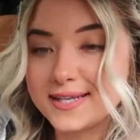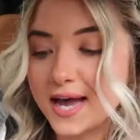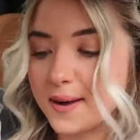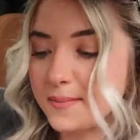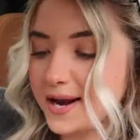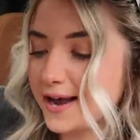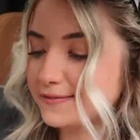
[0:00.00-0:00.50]

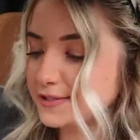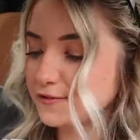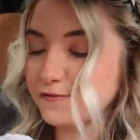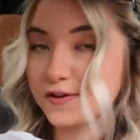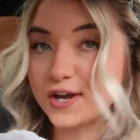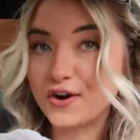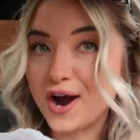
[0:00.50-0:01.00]
I'm gonna have to
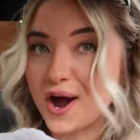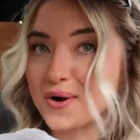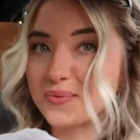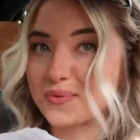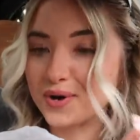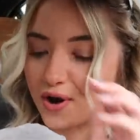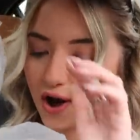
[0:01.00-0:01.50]
figure out
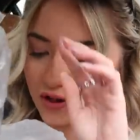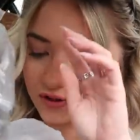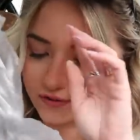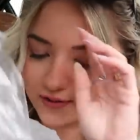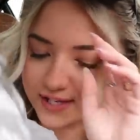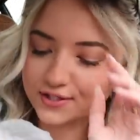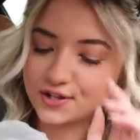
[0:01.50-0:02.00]
what all
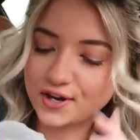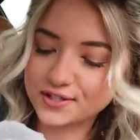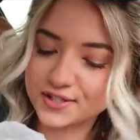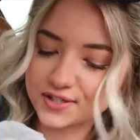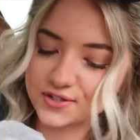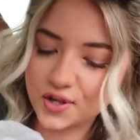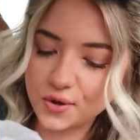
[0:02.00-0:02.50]
of these
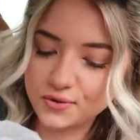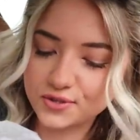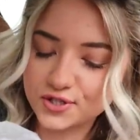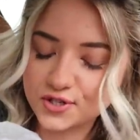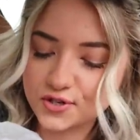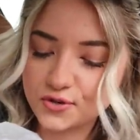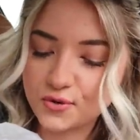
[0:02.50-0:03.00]
sauces go
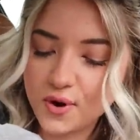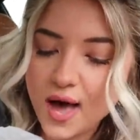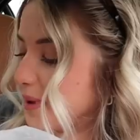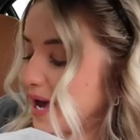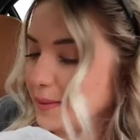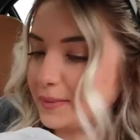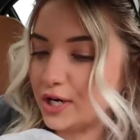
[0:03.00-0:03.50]
to,
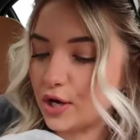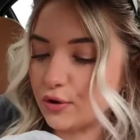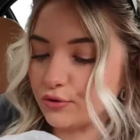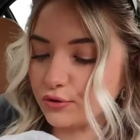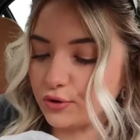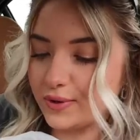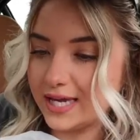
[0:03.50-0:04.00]
but I'm gonna go
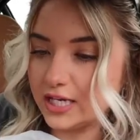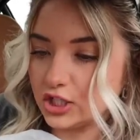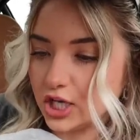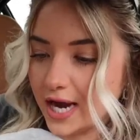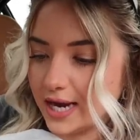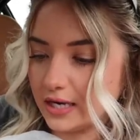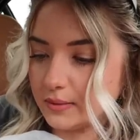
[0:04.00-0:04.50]
through each
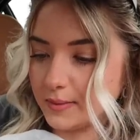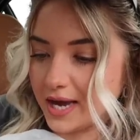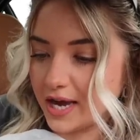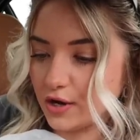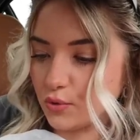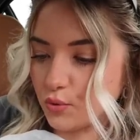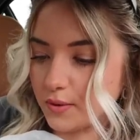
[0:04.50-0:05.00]
item
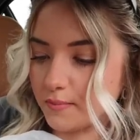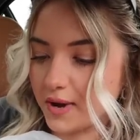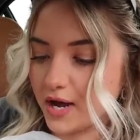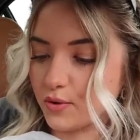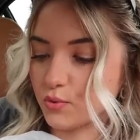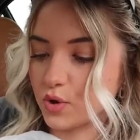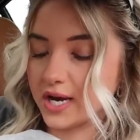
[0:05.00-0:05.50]
kind of one
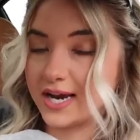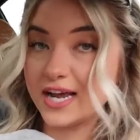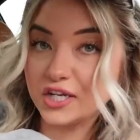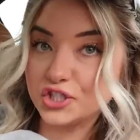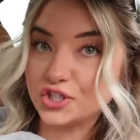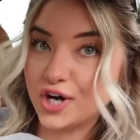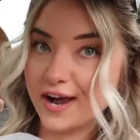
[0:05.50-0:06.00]
by one
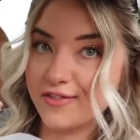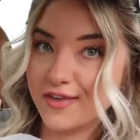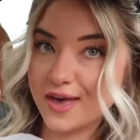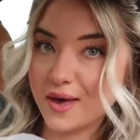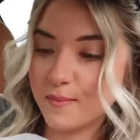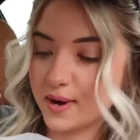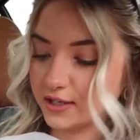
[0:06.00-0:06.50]
and try
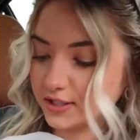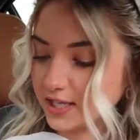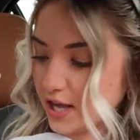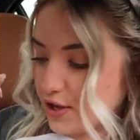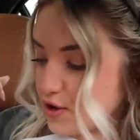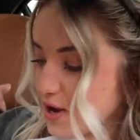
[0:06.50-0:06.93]
them and I'll tell